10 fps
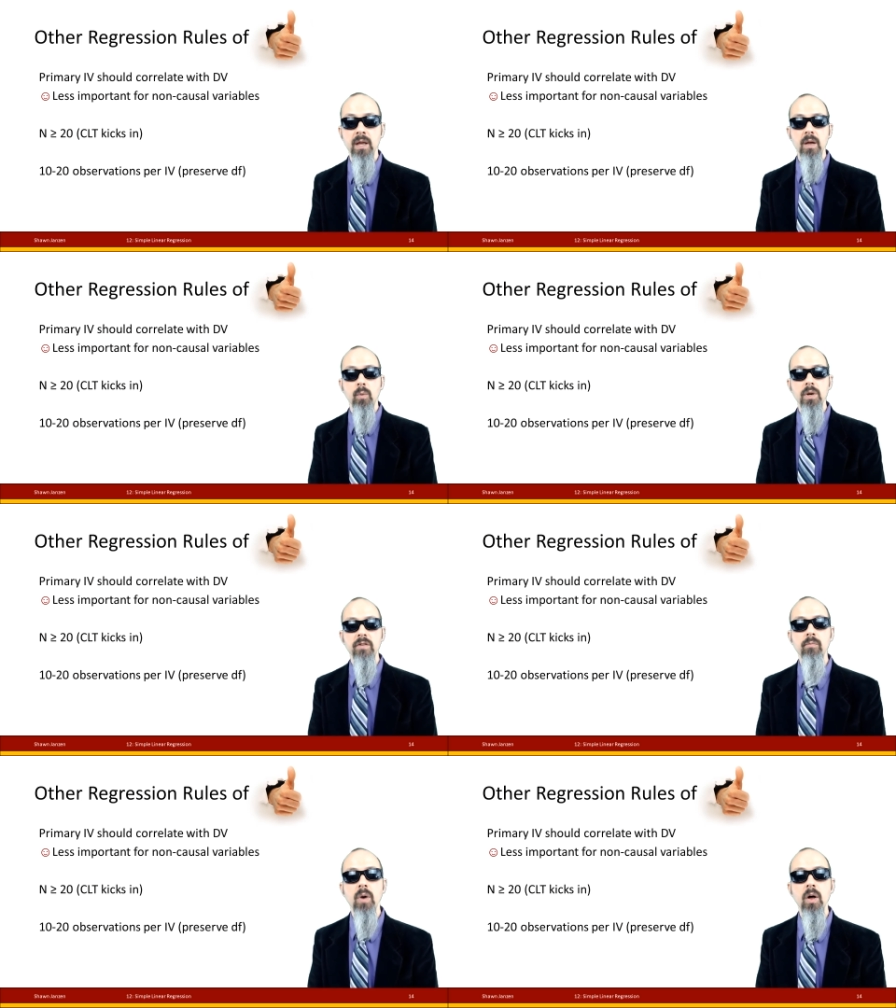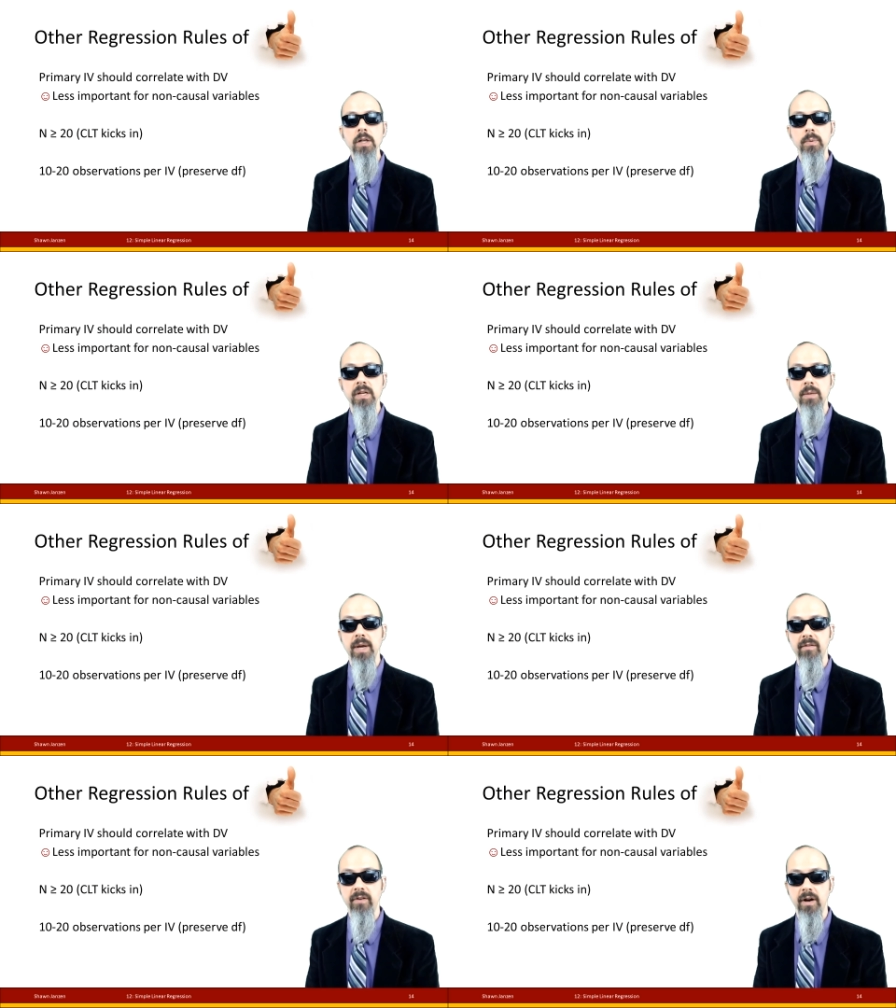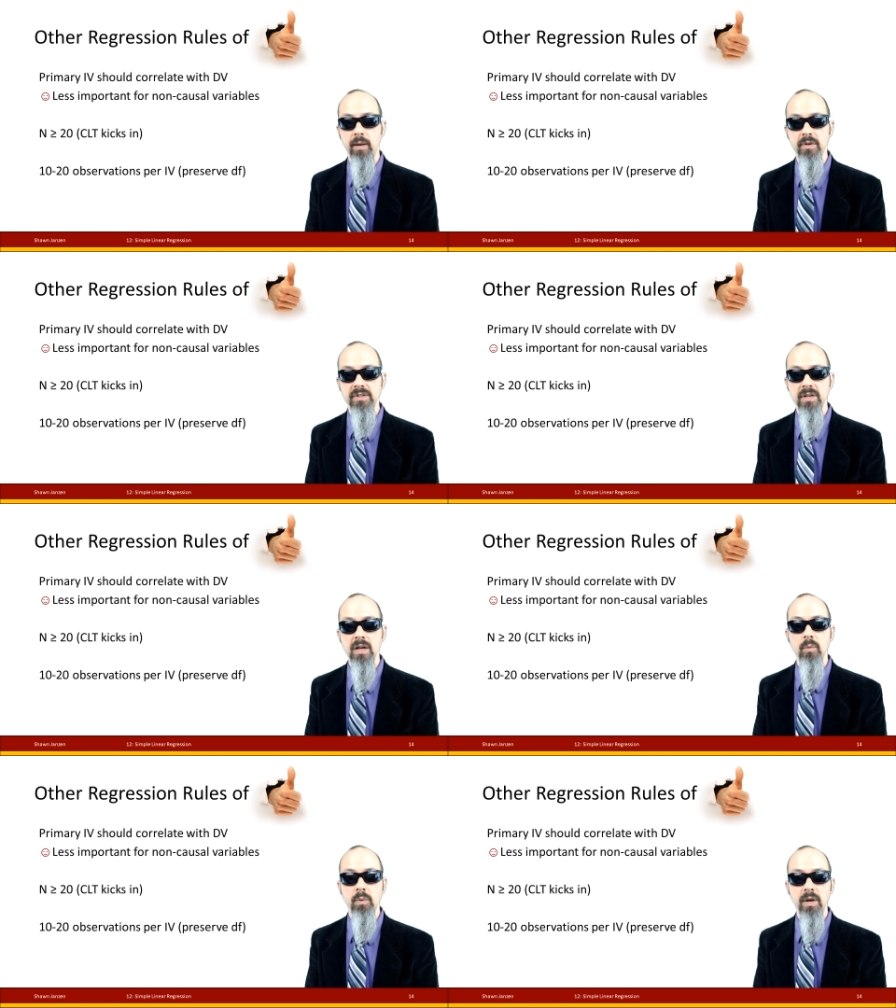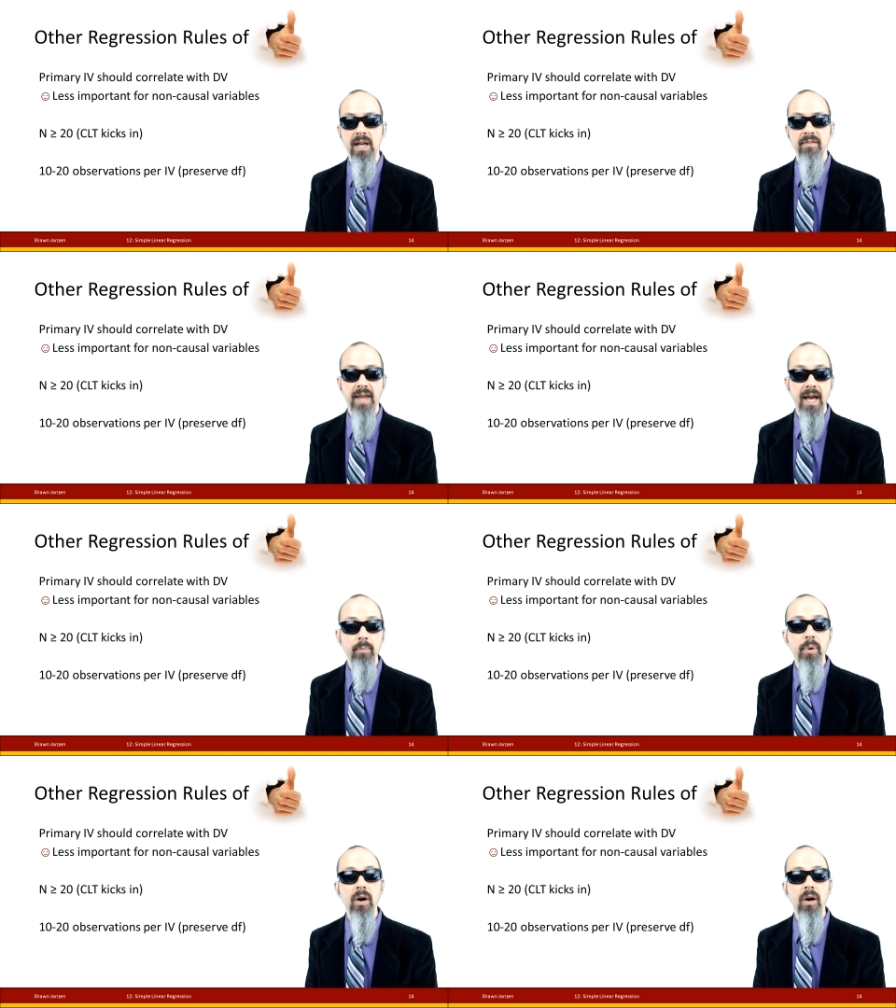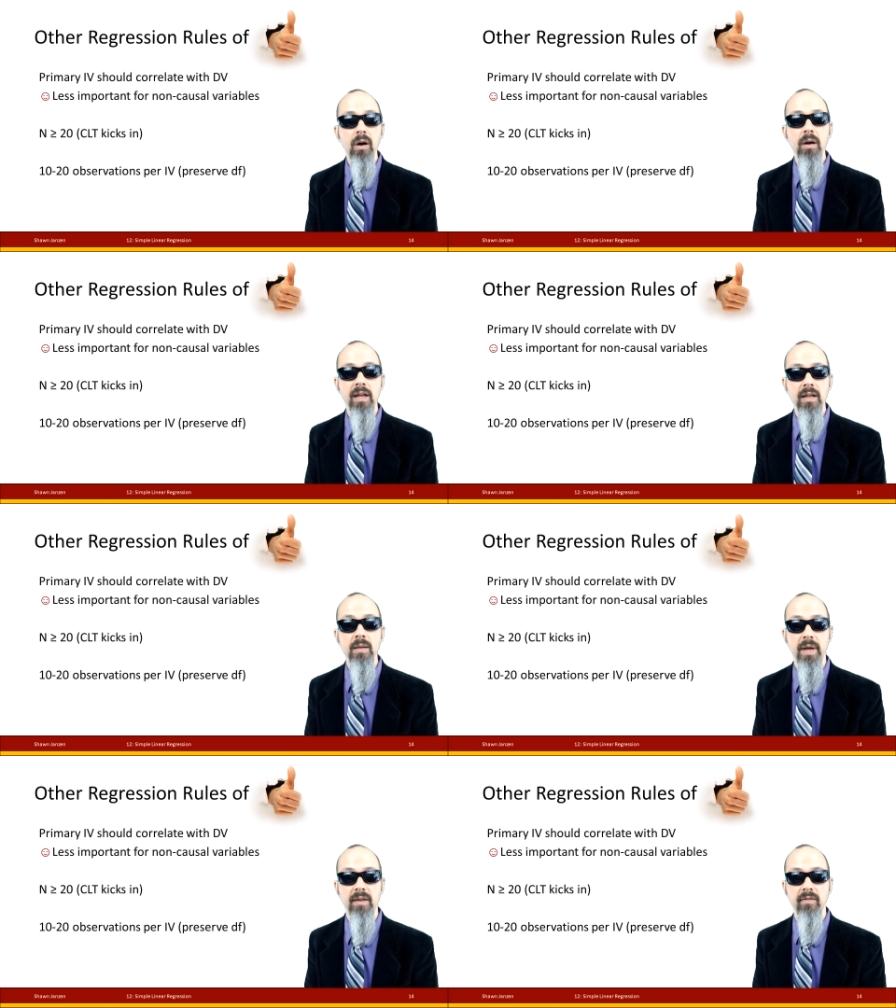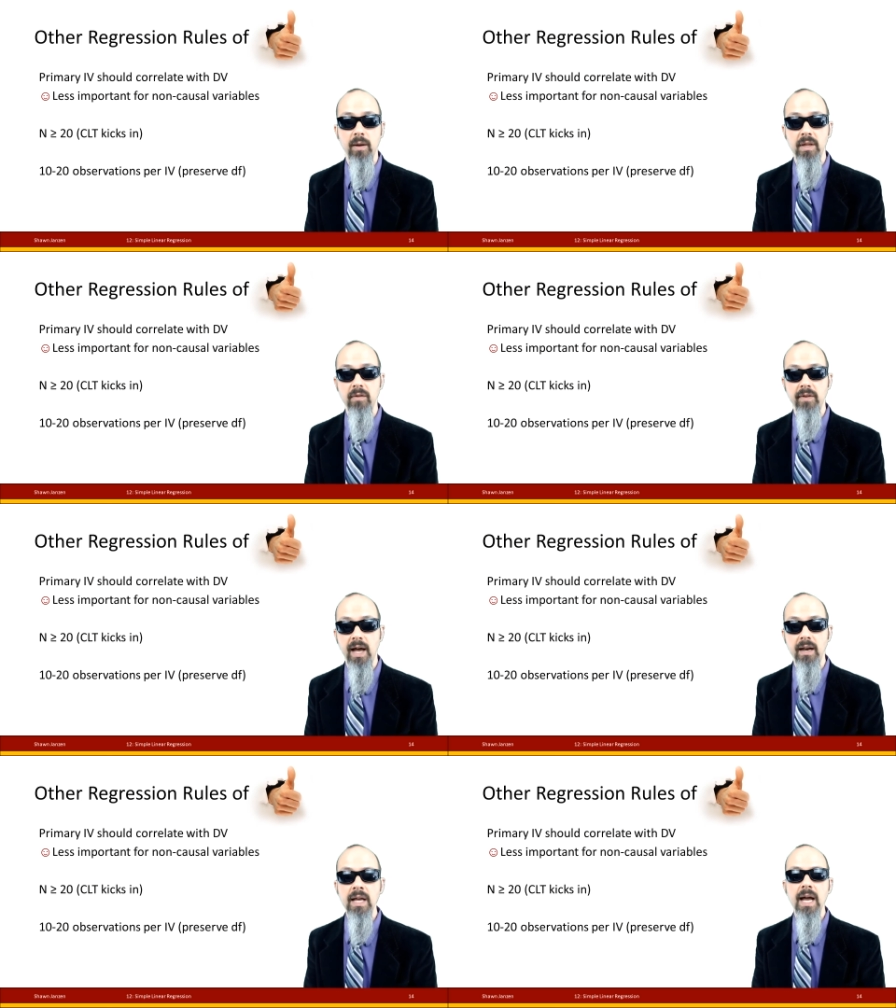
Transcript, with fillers: When you have multiple independent variables, we want to have that per independent variable that you've got.